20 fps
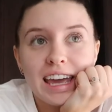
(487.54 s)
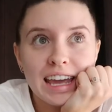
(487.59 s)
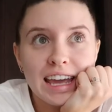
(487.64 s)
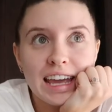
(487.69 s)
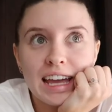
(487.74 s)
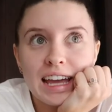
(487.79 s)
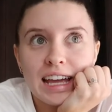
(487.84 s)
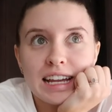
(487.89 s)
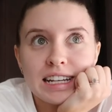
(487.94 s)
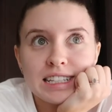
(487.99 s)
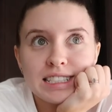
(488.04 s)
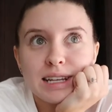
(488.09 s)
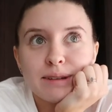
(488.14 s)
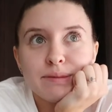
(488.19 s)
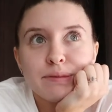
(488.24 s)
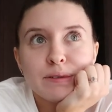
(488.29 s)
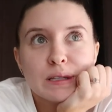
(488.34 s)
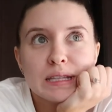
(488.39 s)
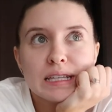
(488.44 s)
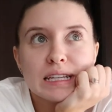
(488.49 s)
and
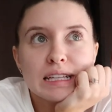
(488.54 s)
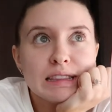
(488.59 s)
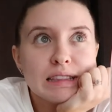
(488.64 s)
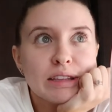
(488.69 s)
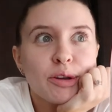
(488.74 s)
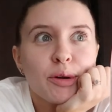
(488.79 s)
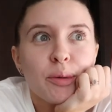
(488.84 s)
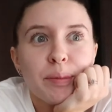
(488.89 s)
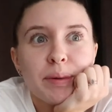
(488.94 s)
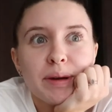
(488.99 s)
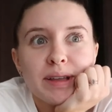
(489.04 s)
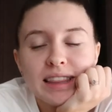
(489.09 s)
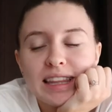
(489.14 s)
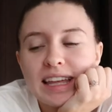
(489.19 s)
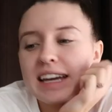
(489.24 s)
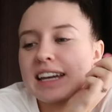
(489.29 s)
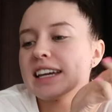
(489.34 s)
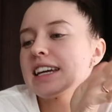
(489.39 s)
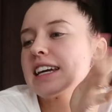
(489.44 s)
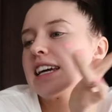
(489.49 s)
I'm feeling a little bit
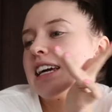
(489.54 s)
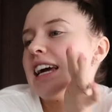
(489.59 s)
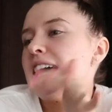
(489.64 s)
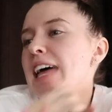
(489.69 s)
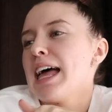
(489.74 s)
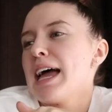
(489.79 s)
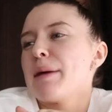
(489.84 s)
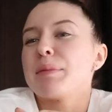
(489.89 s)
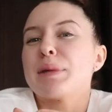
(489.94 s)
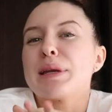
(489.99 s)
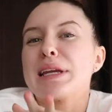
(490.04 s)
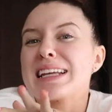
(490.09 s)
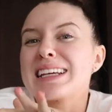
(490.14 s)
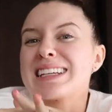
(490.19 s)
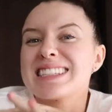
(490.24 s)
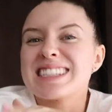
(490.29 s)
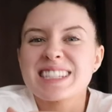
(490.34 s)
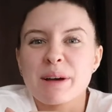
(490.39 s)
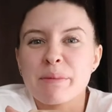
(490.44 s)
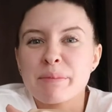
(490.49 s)
like I'm
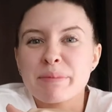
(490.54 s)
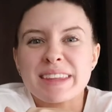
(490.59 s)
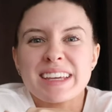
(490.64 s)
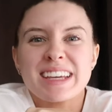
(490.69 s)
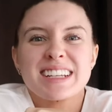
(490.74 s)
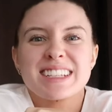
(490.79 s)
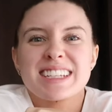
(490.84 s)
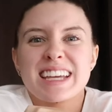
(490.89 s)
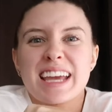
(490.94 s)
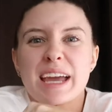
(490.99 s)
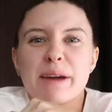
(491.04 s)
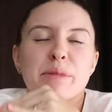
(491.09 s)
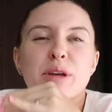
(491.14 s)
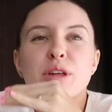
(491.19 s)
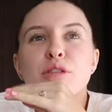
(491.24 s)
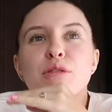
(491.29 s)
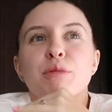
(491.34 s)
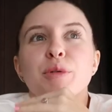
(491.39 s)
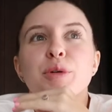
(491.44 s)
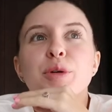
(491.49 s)
needing something to get me
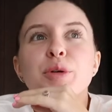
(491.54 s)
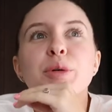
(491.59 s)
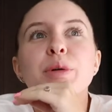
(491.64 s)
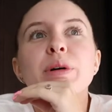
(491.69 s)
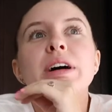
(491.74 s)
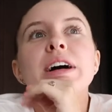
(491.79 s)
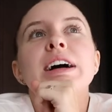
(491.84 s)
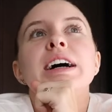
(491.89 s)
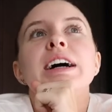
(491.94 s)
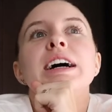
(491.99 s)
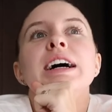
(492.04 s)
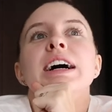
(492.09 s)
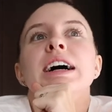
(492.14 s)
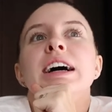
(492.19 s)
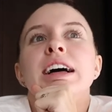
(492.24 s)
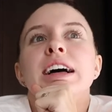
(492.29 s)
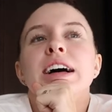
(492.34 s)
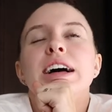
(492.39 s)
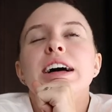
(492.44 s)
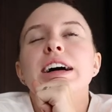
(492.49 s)
through
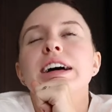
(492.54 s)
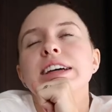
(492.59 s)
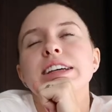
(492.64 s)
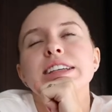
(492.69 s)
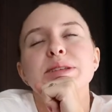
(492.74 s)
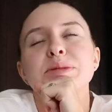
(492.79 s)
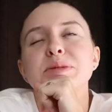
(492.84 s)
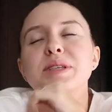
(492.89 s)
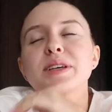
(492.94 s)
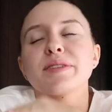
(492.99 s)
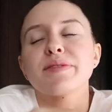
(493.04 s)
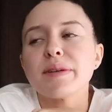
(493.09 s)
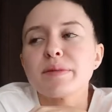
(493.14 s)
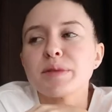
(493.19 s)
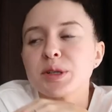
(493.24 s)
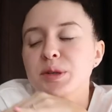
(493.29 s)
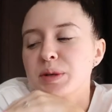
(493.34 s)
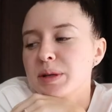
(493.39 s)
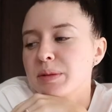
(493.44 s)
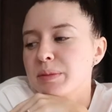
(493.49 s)
some stuff I'm
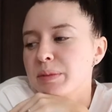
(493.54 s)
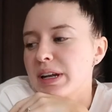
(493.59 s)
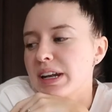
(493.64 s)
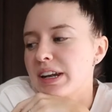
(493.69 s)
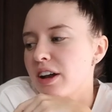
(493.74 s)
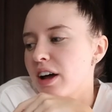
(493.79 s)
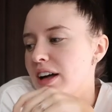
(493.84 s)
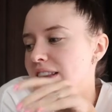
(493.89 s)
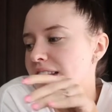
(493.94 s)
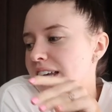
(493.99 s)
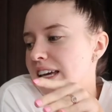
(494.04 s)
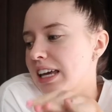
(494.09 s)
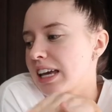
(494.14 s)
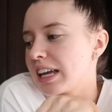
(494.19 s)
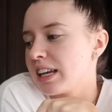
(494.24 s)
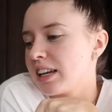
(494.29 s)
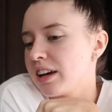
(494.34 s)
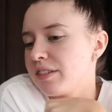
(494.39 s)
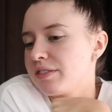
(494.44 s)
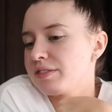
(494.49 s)
doing, but not like
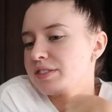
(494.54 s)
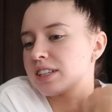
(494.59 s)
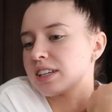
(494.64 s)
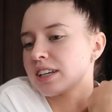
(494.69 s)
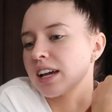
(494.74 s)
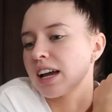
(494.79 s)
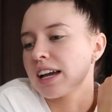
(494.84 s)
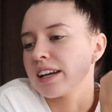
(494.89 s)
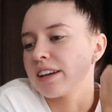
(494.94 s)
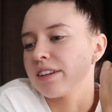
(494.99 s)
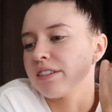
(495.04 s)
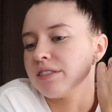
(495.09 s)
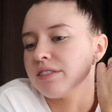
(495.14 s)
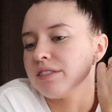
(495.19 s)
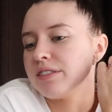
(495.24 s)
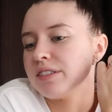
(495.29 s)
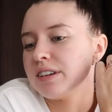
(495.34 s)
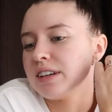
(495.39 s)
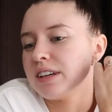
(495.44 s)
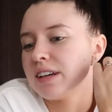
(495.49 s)
enough to kind of
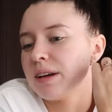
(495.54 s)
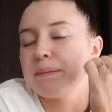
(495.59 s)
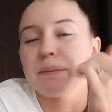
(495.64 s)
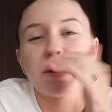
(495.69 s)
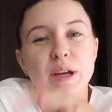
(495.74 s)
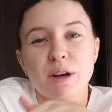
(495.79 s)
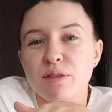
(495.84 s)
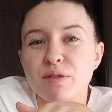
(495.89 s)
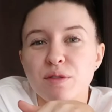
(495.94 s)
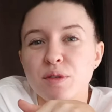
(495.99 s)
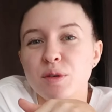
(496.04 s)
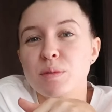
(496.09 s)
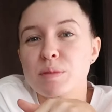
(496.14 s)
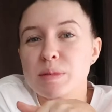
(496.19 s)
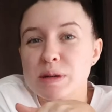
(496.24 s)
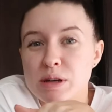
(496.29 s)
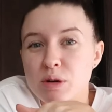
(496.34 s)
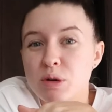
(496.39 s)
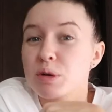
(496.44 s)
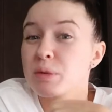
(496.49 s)
make a full
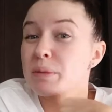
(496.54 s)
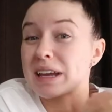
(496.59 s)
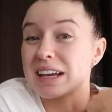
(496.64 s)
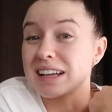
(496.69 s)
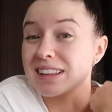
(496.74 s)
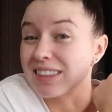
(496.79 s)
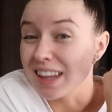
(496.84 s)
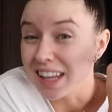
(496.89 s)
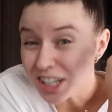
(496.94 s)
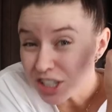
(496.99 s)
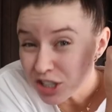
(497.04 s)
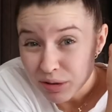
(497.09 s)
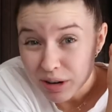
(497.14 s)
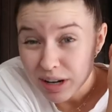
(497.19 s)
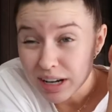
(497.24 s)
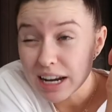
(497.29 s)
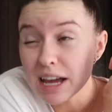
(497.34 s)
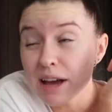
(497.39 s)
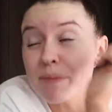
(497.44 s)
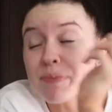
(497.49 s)
meal or make lunch
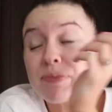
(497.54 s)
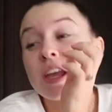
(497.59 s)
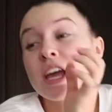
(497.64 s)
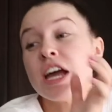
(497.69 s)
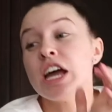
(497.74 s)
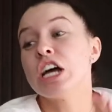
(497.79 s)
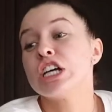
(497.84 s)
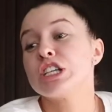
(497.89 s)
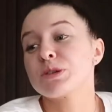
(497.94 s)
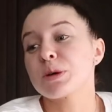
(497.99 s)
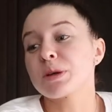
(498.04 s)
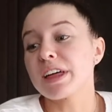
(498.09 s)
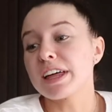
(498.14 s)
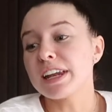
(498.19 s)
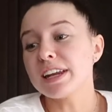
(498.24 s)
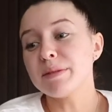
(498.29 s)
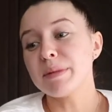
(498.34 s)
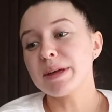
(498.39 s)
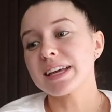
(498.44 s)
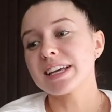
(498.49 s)
right now. So I thought
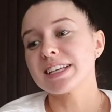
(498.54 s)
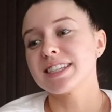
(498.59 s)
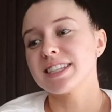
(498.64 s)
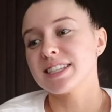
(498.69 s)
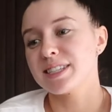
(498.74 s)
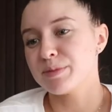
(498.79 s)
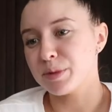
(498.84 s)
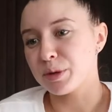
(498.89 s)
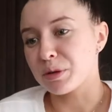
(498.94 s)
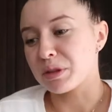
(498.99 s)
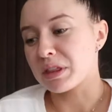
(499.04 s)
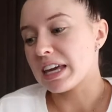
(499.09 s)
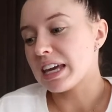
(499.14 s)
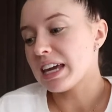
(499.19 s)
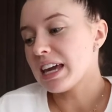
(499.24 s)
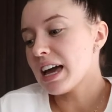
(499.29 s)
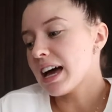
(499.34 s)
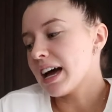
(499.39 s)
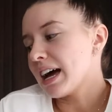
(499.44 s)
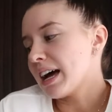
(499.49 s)
I'd make us a
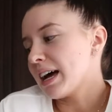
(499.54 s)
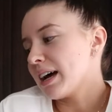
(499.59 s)
smoothie.